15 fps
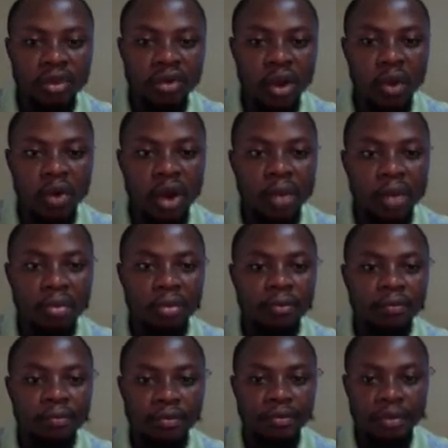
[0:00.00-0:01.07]
Look at what happened.
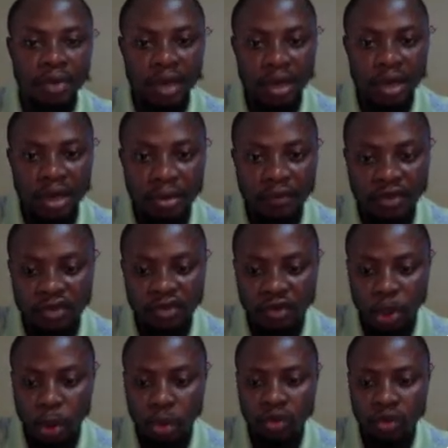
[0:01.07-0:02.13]
Let me first of all
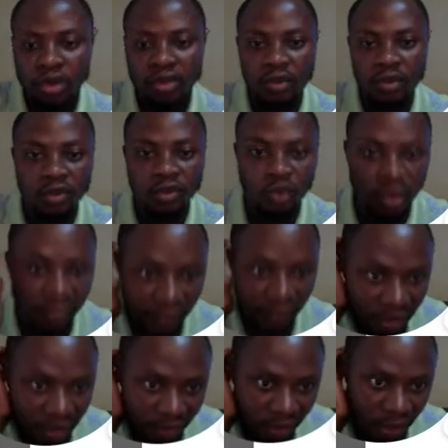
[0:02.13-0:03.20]
show you. It was
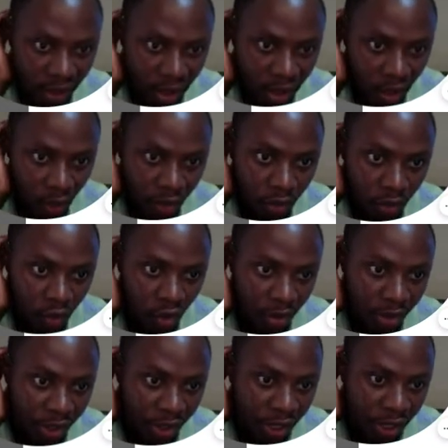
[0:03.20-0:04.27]
25. When you come
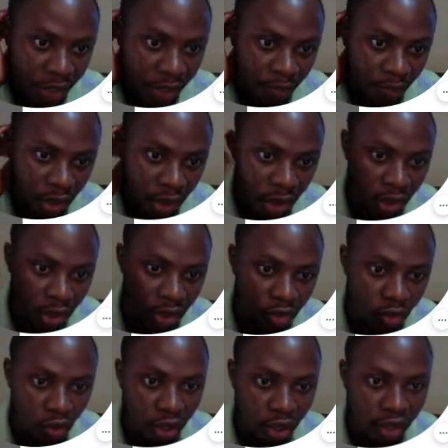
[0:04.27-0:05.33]
here, you
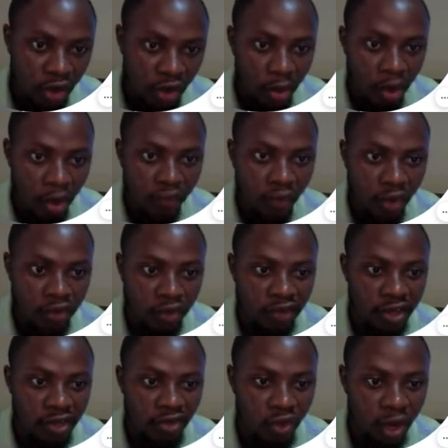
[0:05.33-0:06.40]
look at the number of
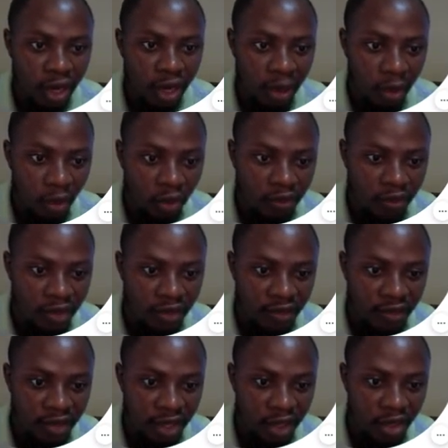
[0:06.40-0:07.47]
audience. Look at our audience
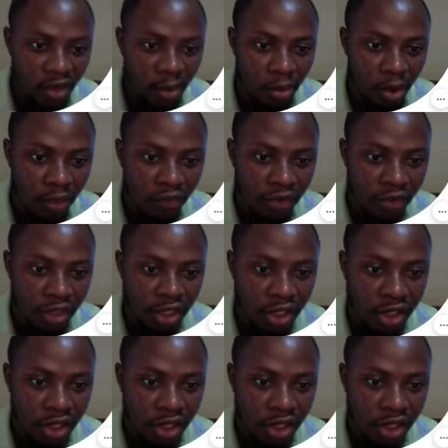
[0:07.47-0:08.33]
here, the number of reach.